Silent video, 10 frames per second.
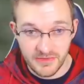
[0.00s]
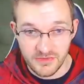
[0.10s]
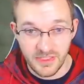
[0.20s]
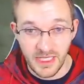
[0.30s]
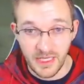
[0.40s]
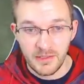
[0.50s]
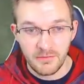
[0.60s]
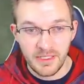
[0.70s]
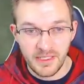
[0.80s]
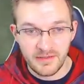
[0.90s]
straight out.
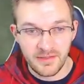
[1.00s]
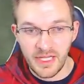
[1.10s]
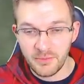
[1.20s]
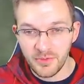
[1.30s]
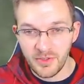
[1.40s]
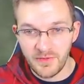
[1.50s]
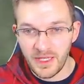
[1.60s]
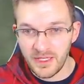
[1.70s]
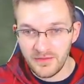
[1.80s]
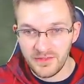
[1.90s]
Really nice side
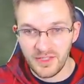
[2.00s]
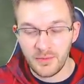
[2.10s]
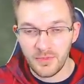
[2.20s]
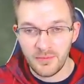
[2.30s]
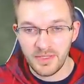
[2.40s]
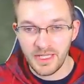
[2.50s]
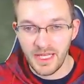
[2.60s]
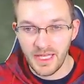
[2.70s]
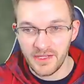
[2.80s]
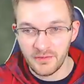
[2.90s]
profile of the same weapon
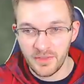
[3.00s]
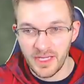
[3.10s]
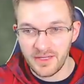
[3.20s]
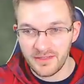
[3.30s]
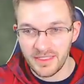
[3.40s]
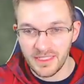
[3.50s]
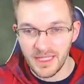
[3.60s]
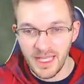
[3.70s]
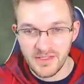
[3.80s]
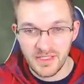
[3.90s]
as well, kind of see it in
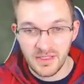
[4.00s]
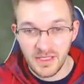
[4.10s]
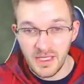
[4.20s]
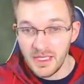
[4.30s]
action.